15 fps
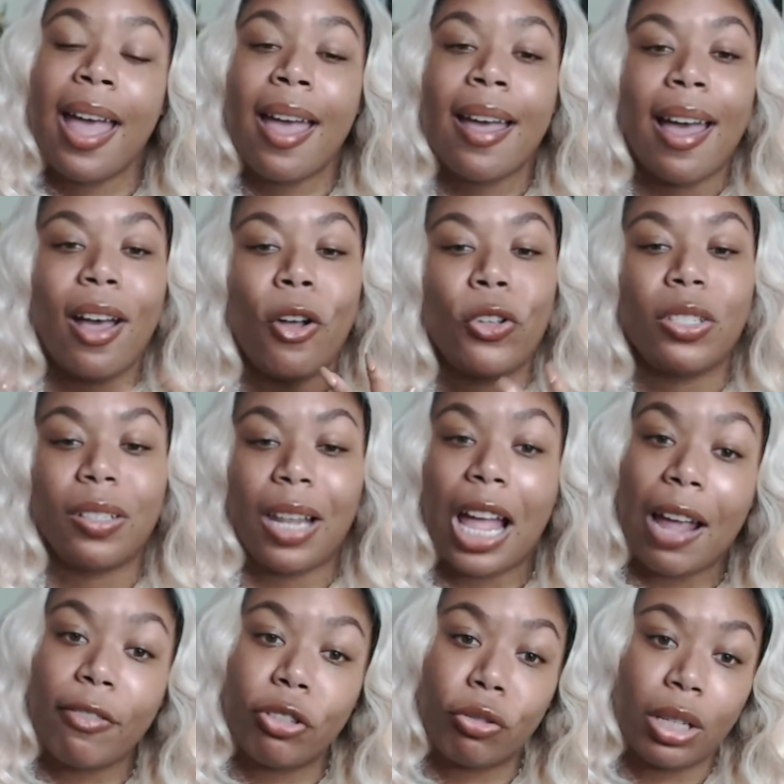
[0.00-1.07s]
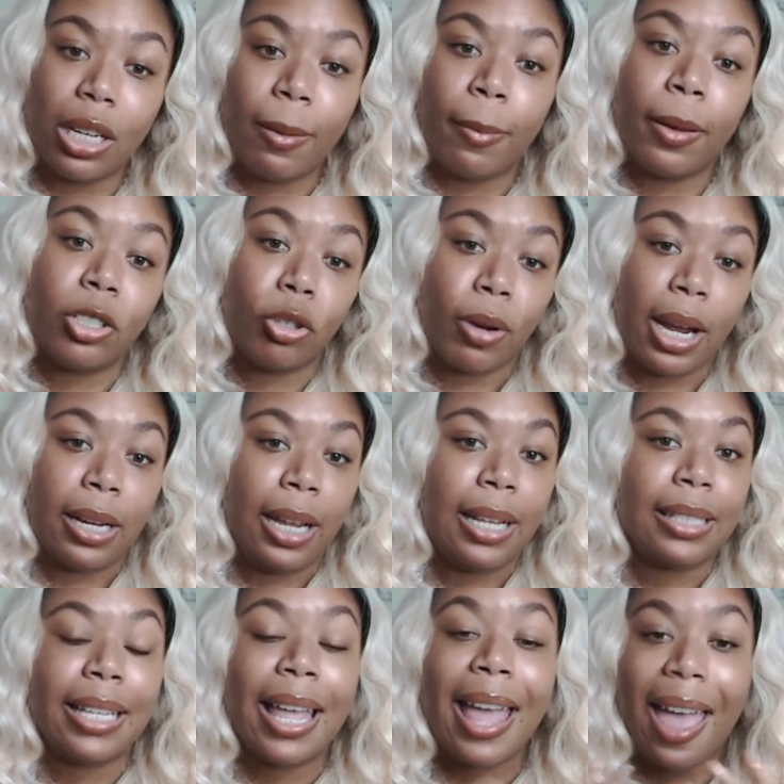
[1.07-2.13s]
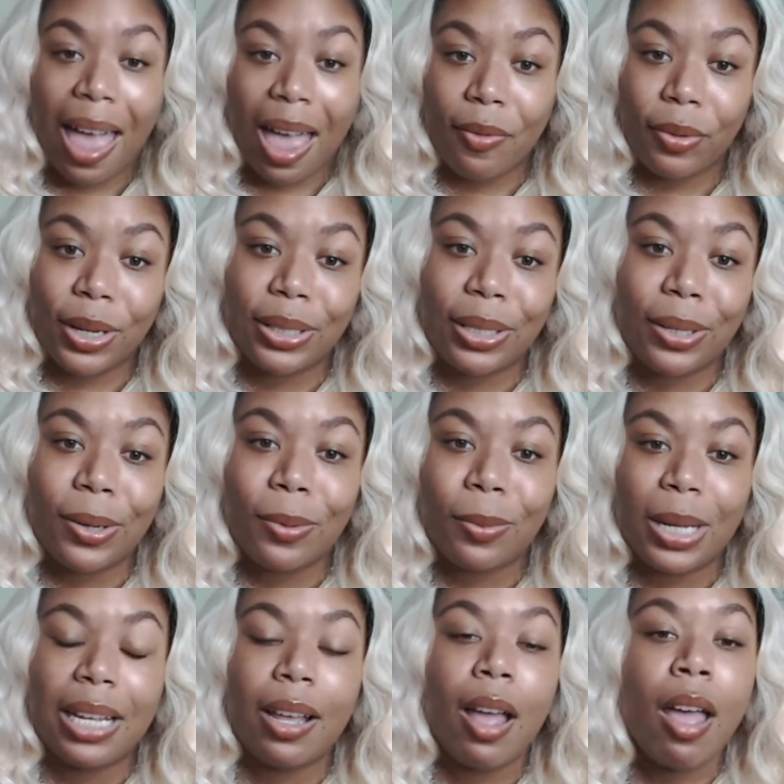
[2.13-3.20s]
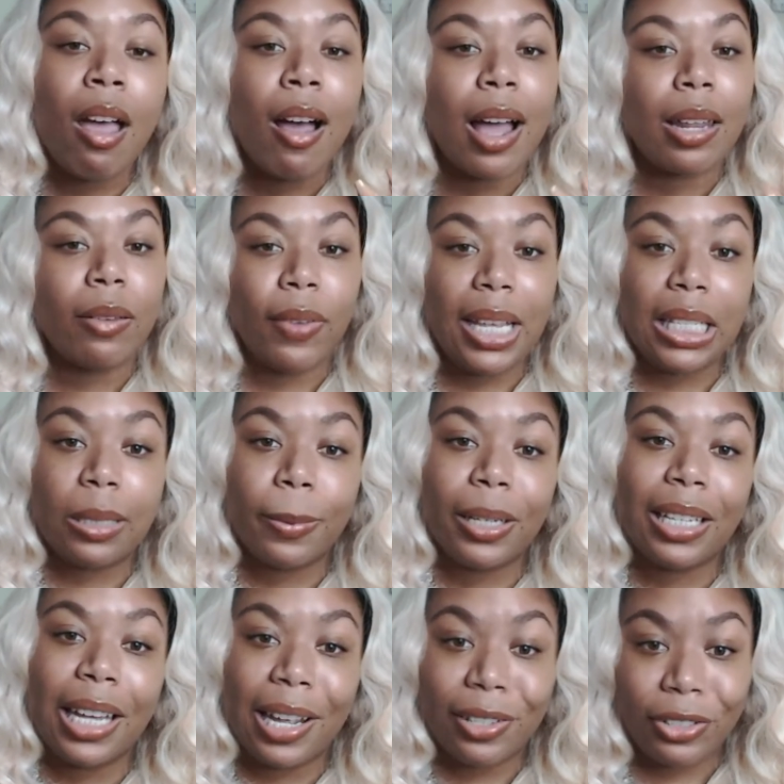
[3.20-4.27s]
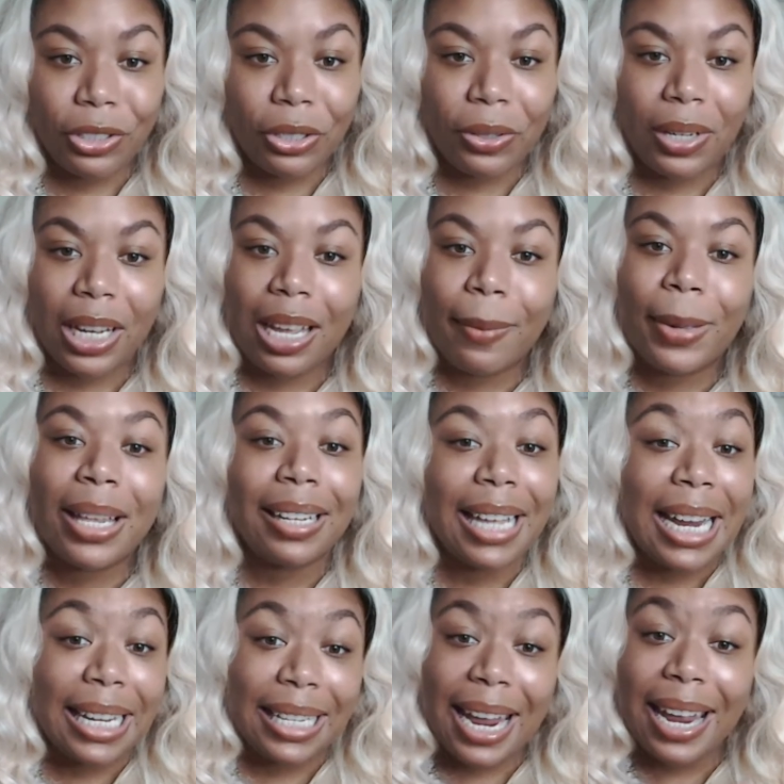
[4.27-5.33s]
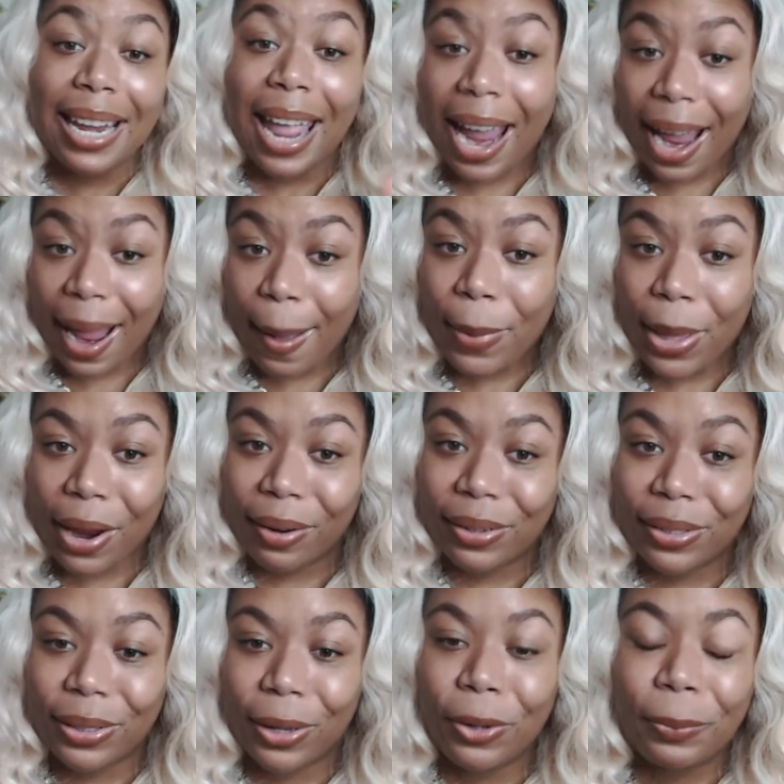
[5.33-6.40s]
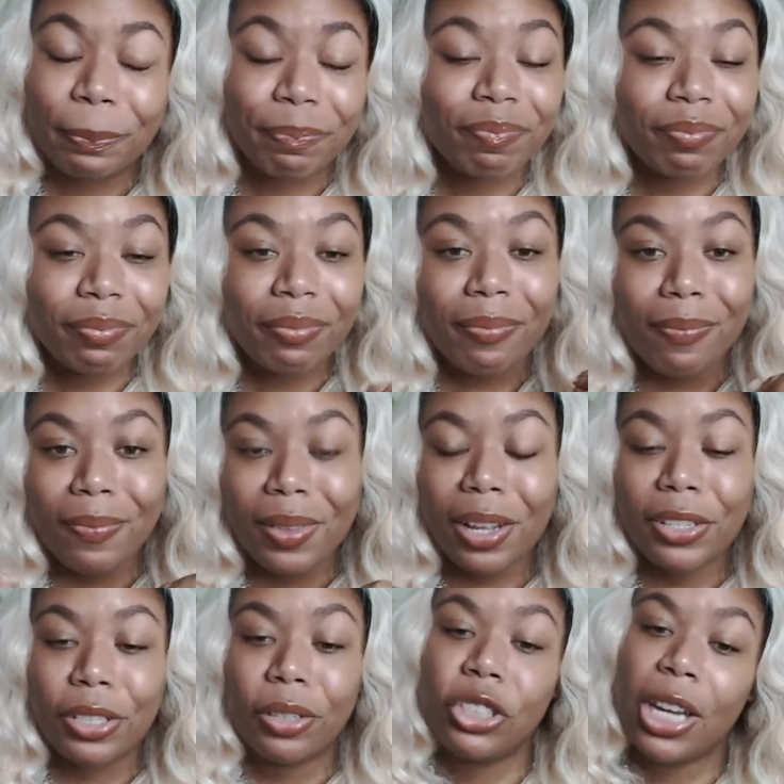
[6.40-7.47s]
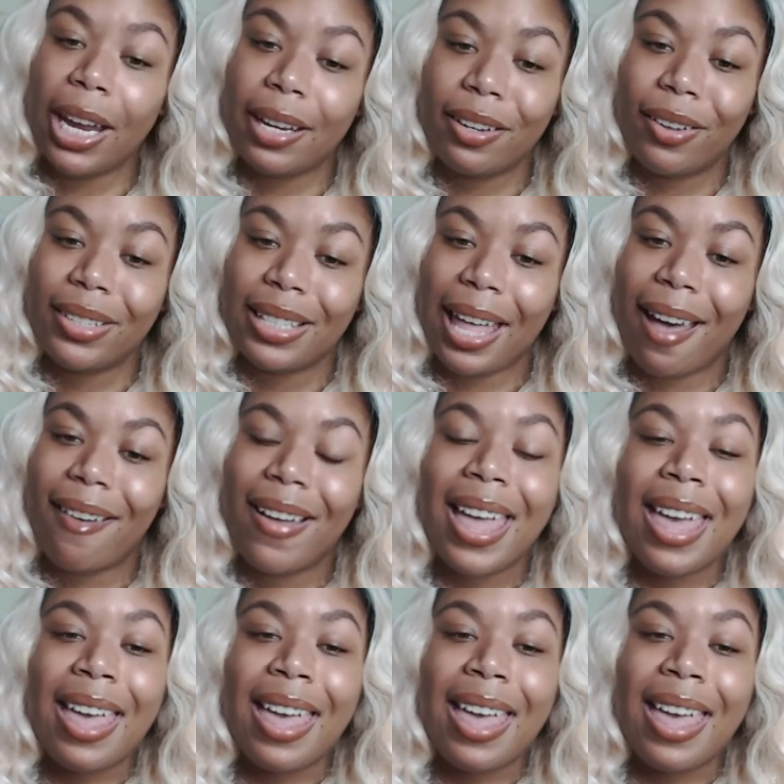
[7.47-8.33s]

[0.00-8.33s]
I host live stream trainings every single week on Facebook, Instagram, LinkedIn, and Periscope. So check those out.